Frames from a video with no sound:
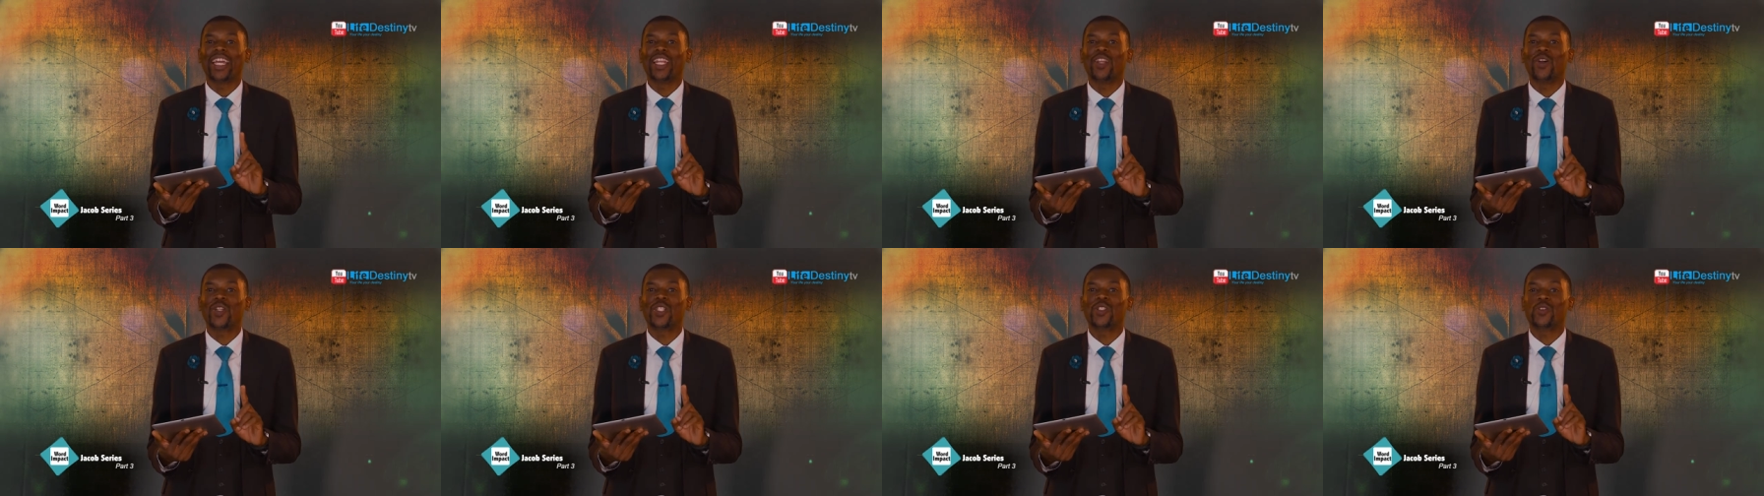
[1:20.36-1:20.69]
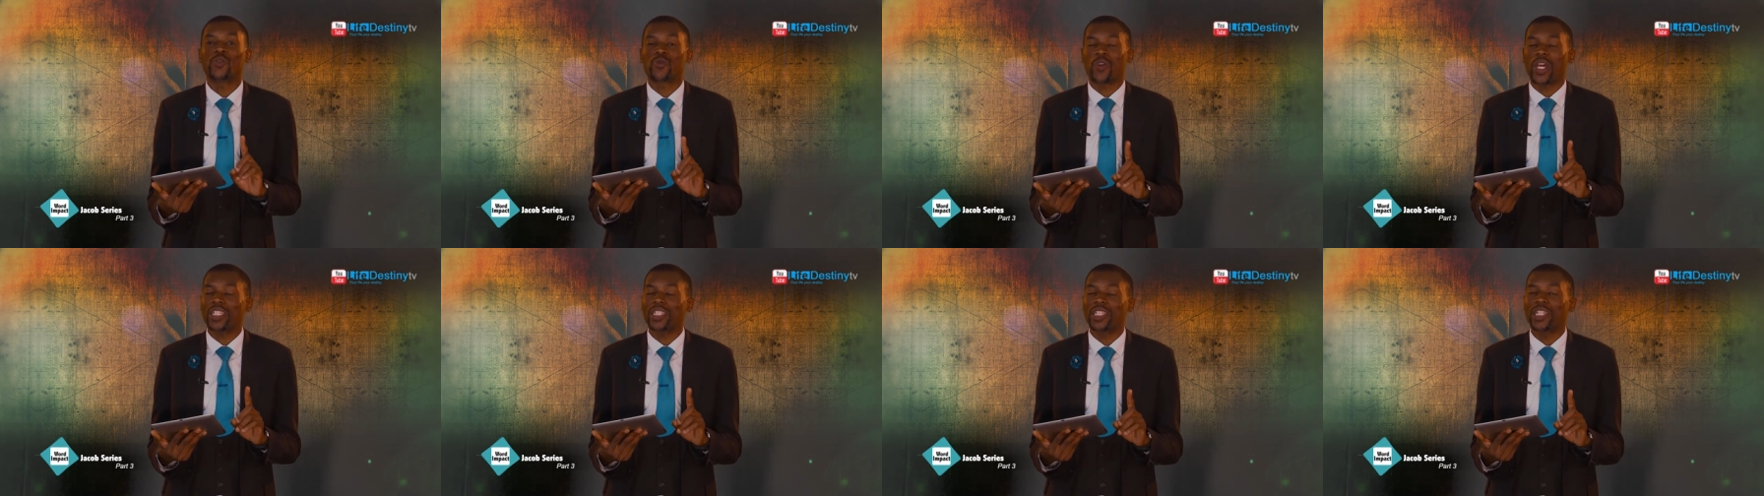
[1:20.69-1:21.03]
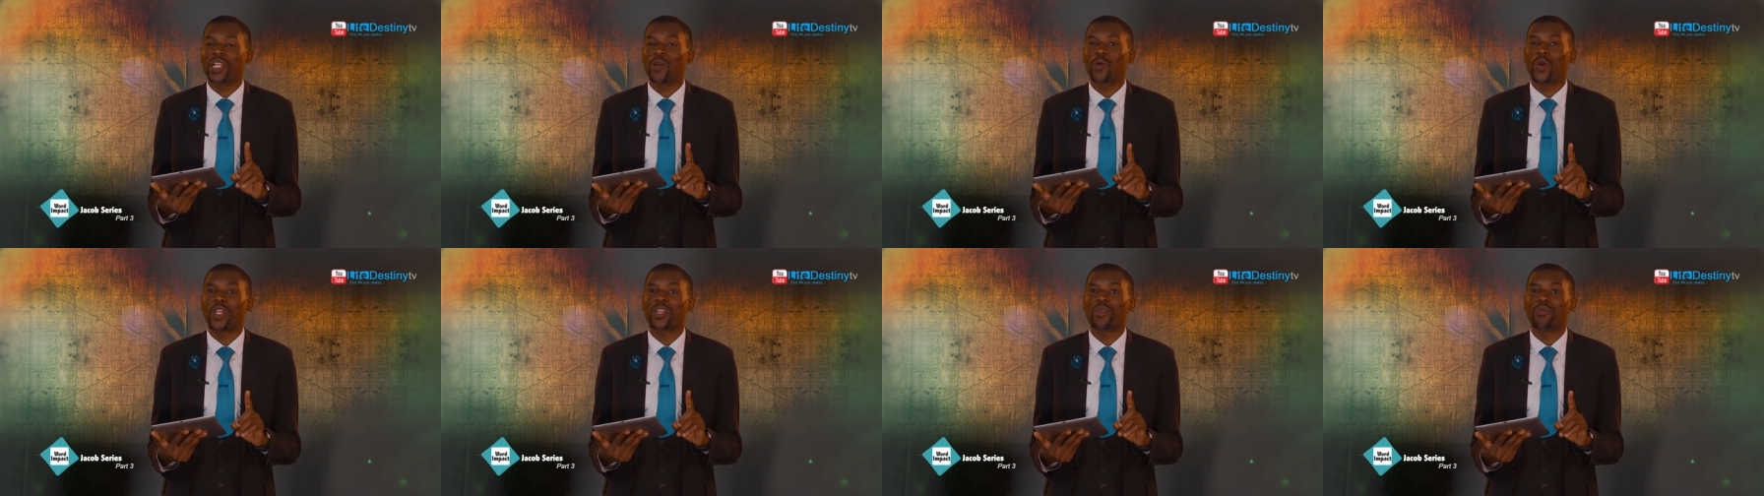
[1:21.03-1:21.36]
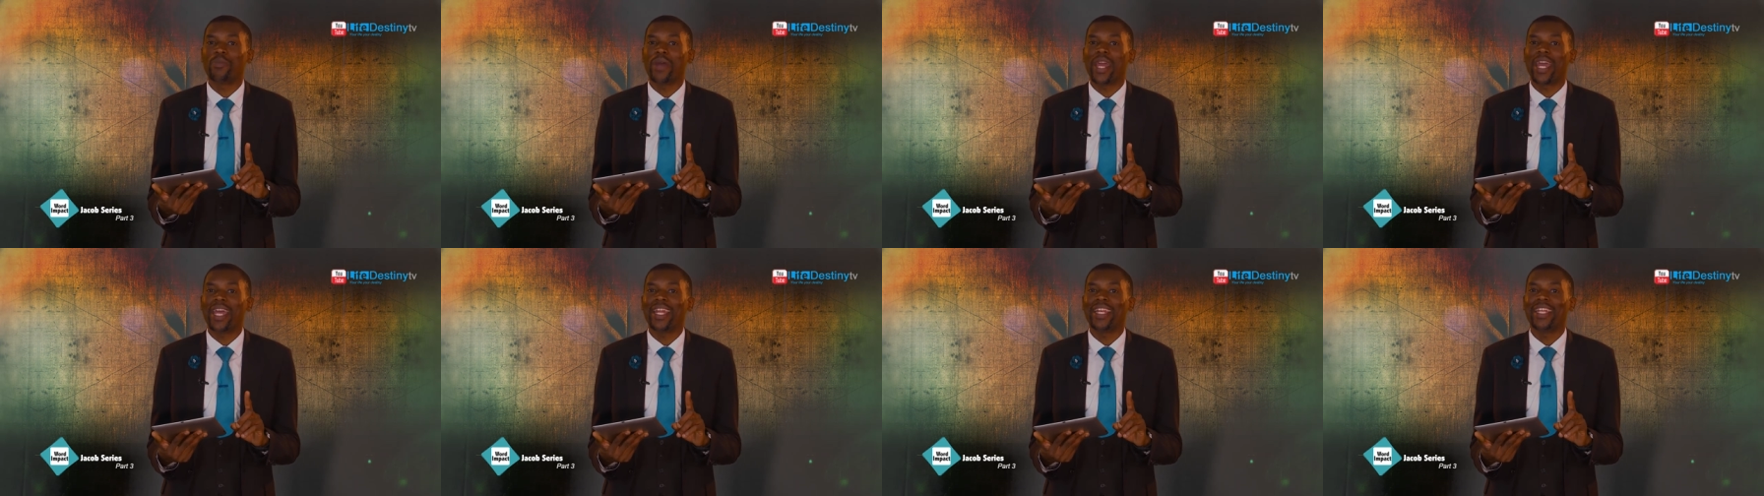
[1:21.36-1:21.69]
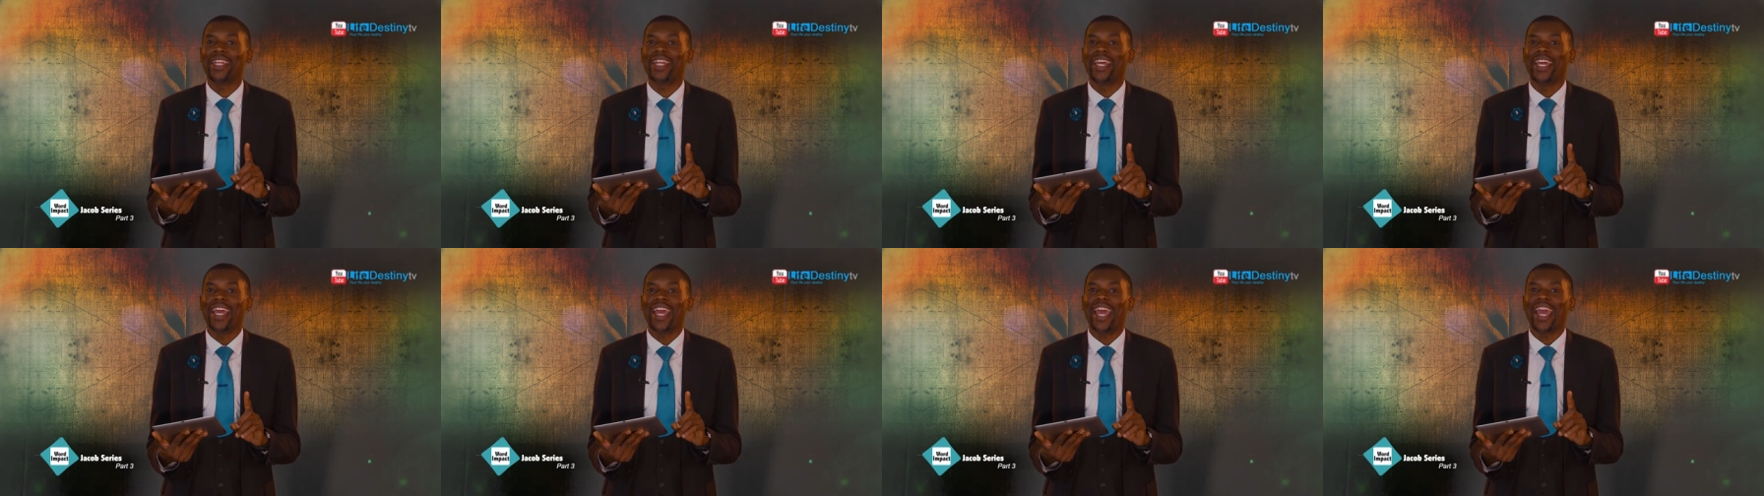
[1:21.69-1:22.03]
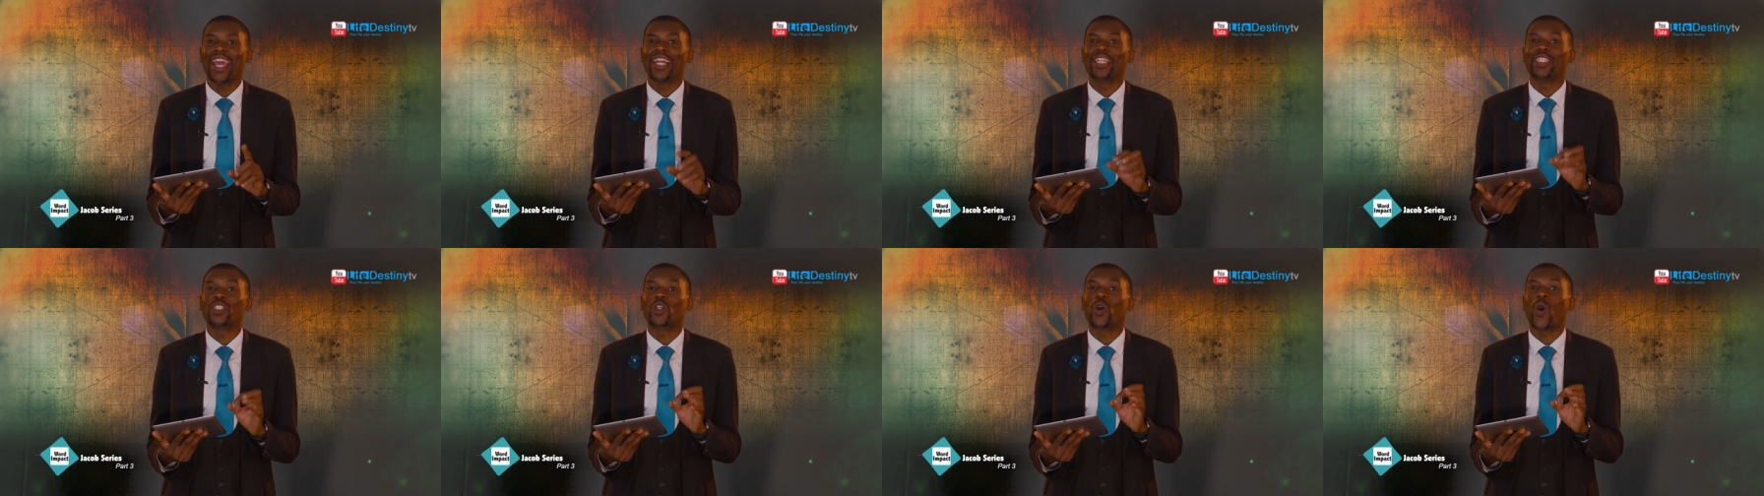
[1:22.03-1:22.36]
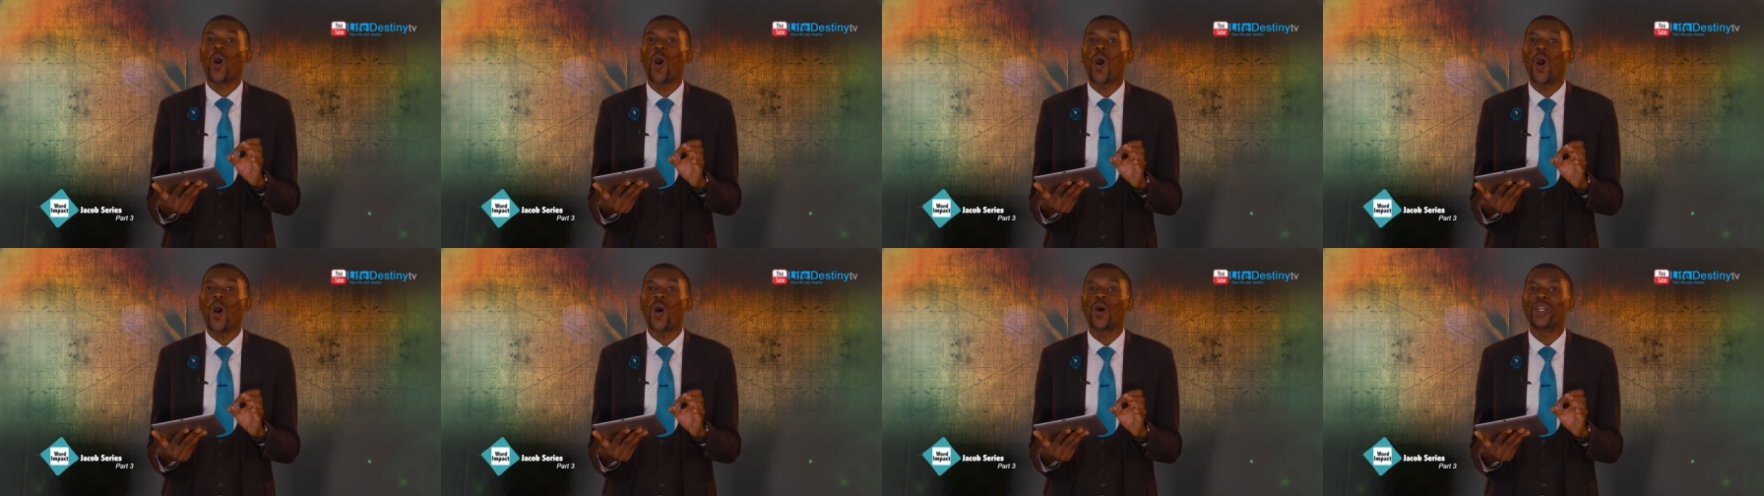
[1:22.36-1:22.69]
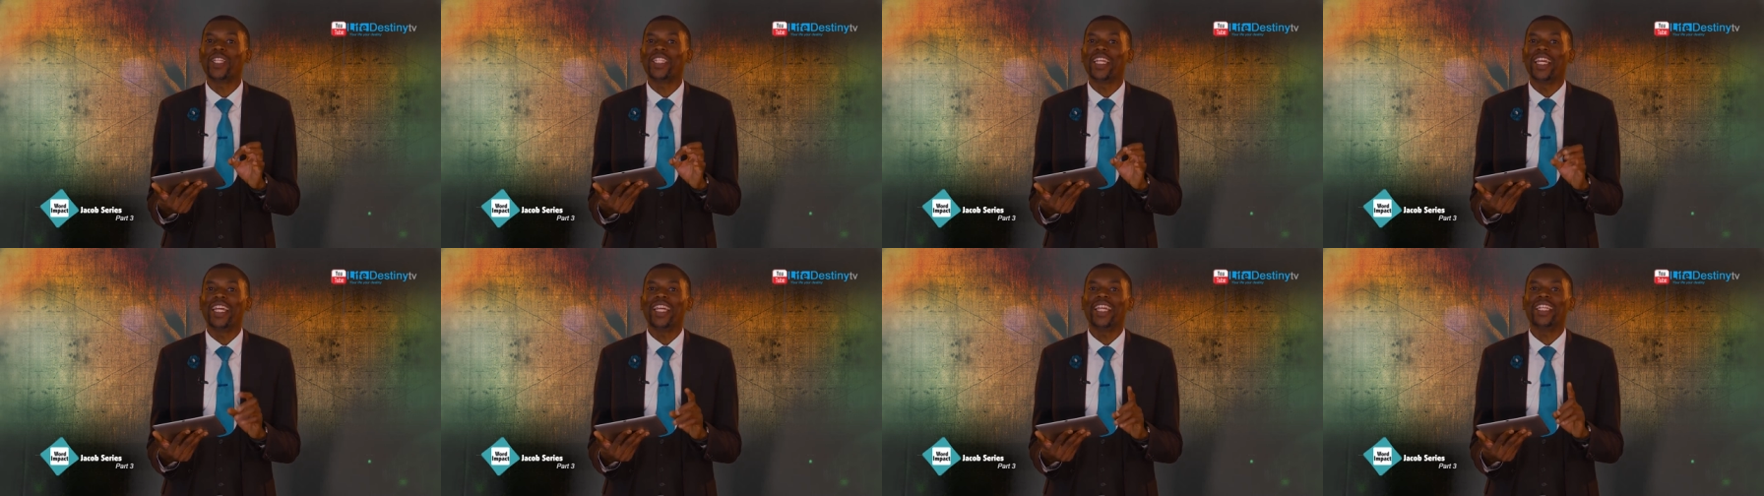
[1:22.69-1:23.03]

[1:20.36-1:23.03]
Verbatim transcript: cannot wrestle with men and God